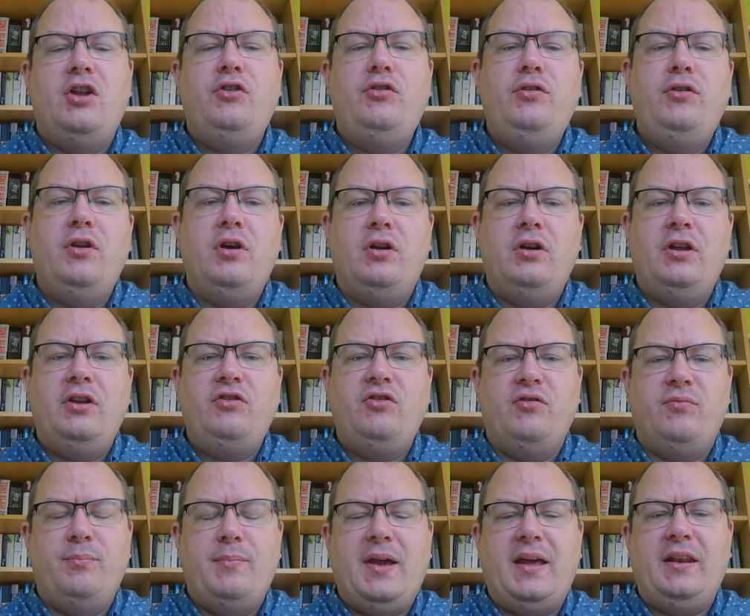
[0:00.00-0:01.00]
Knowledge
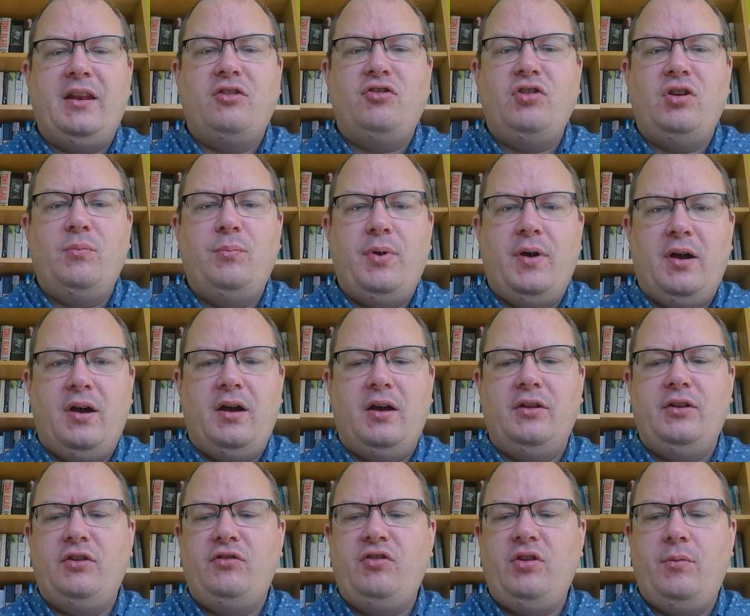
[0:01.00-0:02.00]
of managing
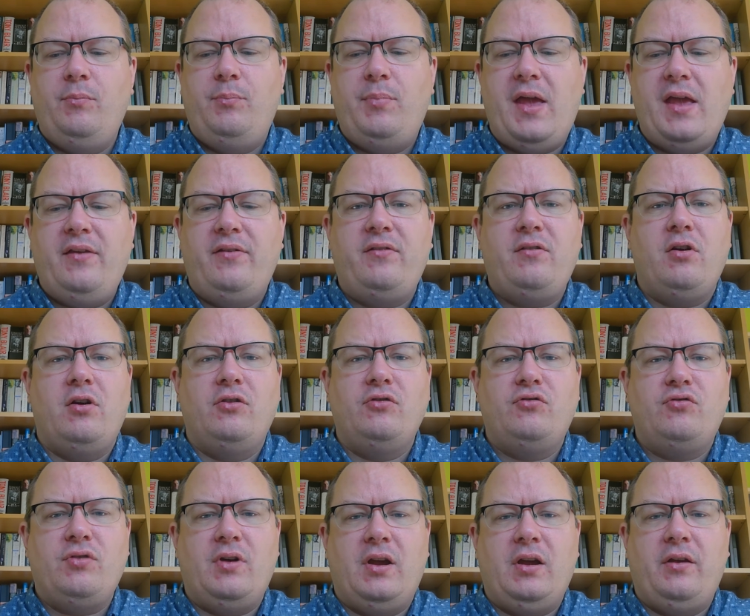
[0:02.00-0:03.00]
partnership-based
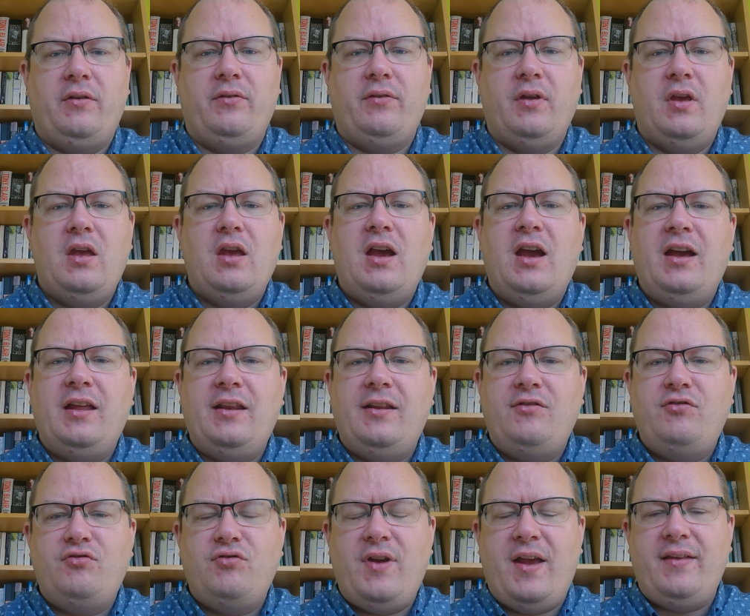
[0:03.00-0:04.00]
contracts and
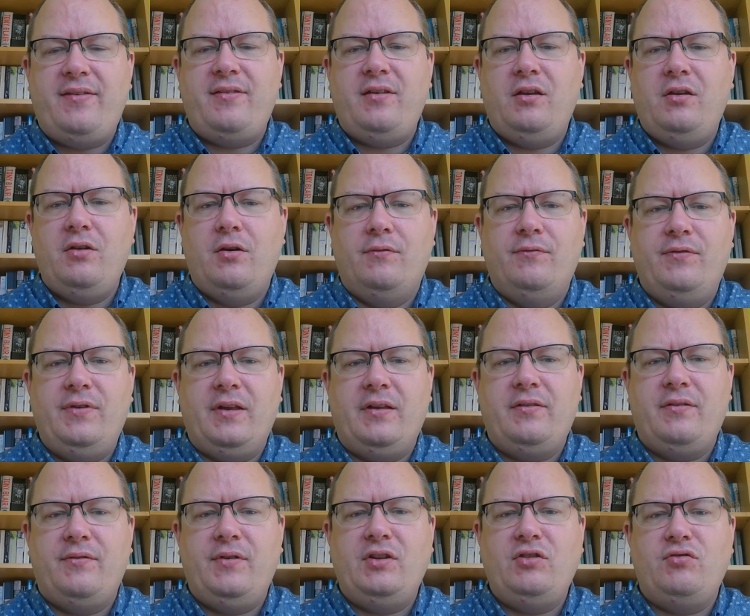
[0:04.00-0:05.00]
addressing
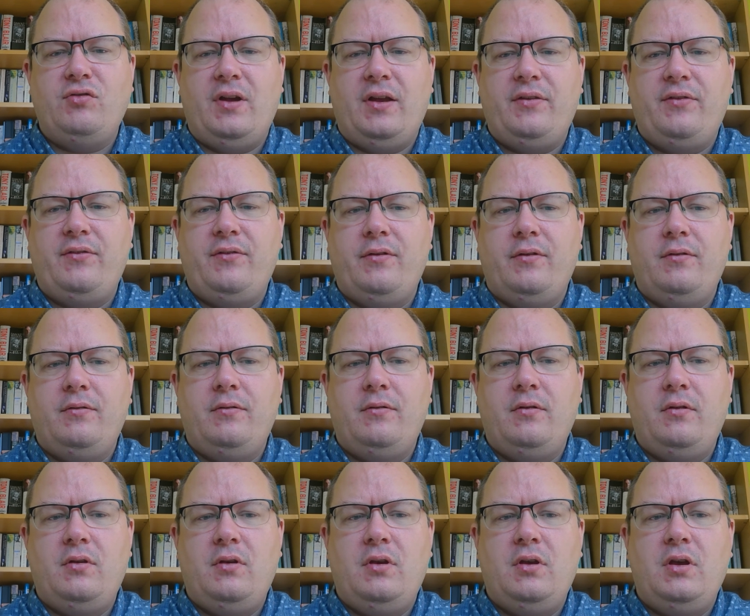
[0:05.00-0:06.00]
conflicts of interest.
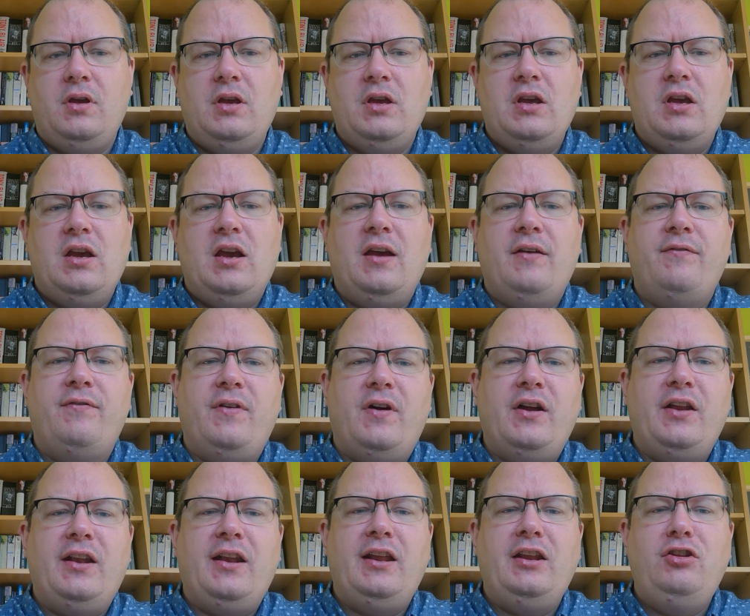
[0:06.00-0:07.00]
And
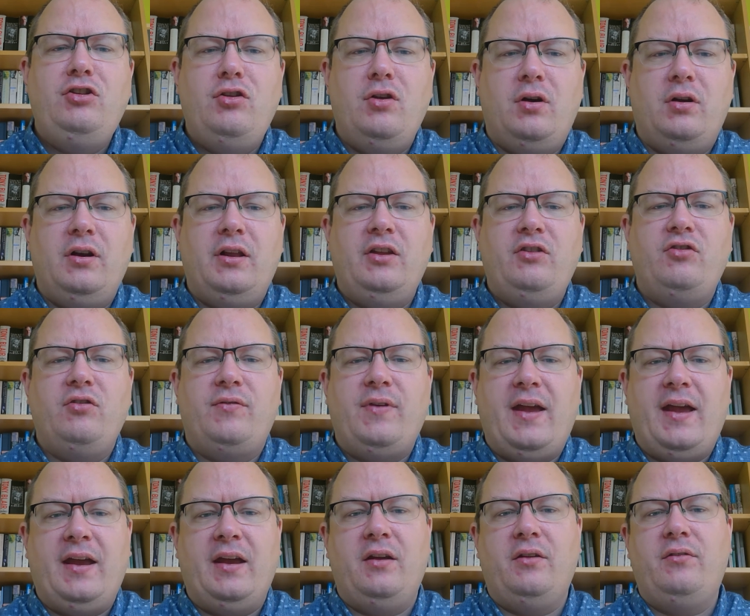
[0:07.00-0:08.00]
finally, knowledge of
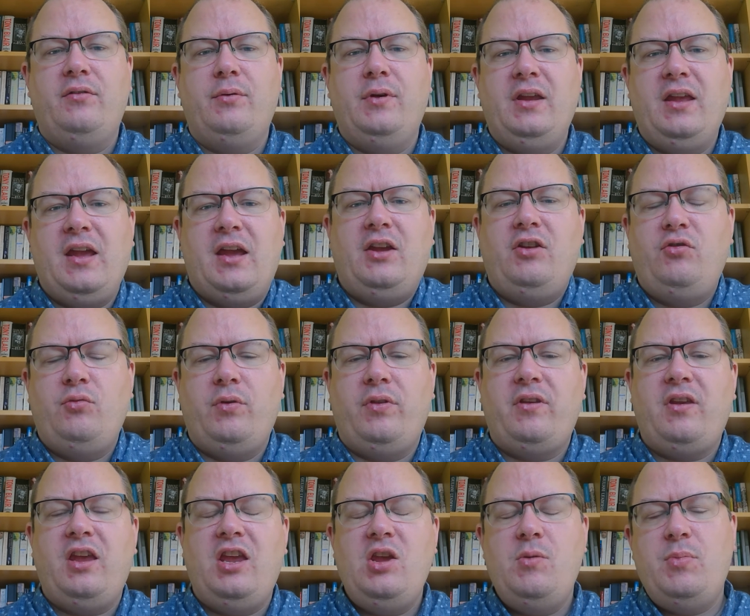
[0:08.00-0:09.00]
how to engage with
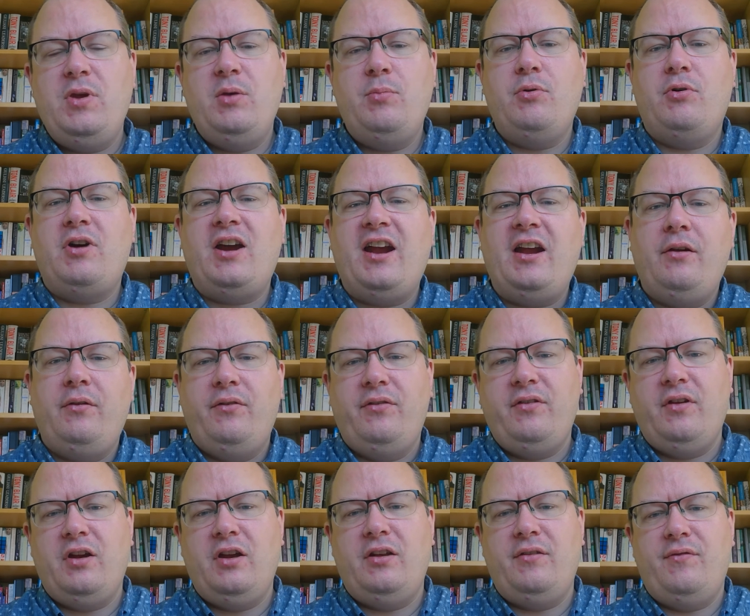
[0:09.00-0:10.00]
key people
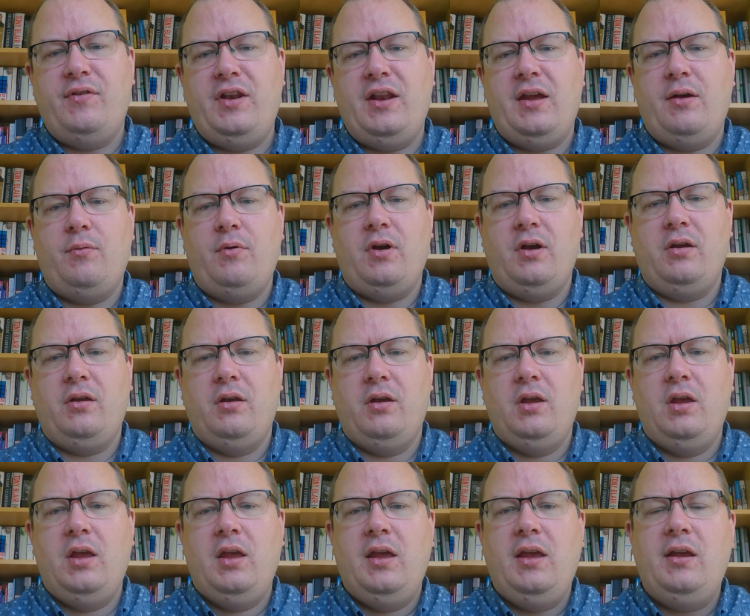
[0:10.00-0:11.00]
outside of the network,
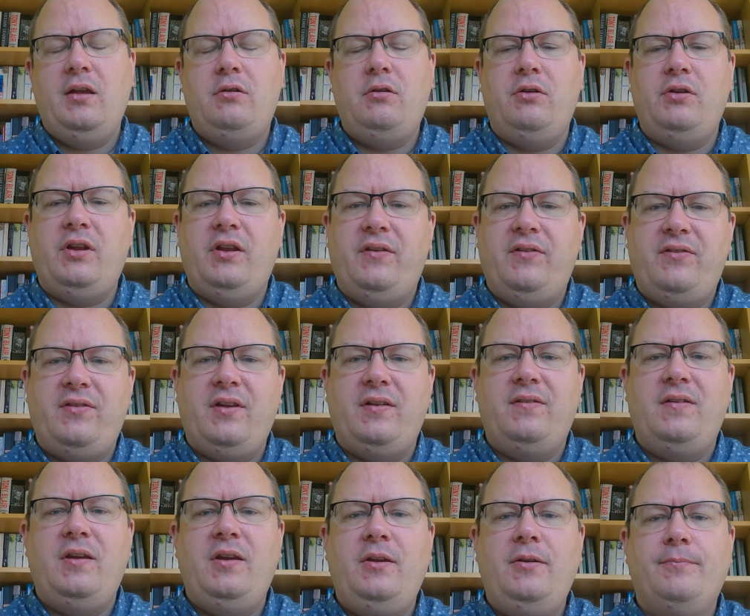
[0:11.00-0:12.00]
including
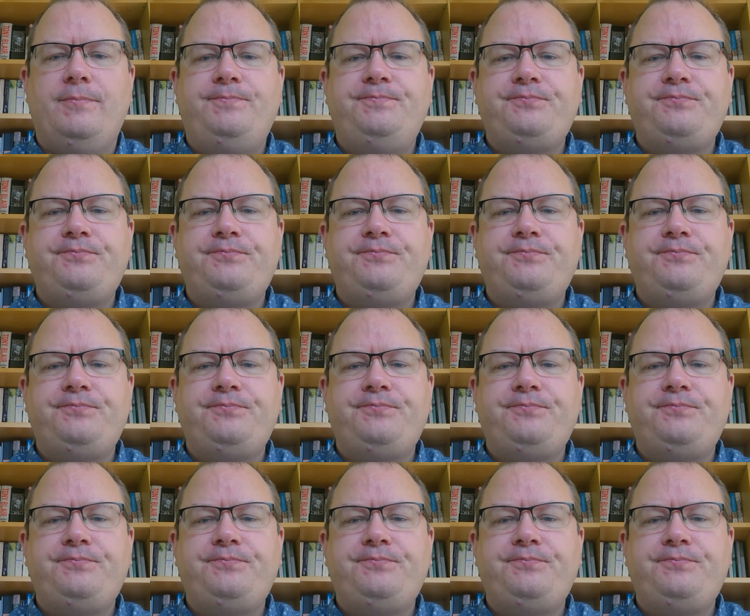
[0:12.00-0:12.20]
city,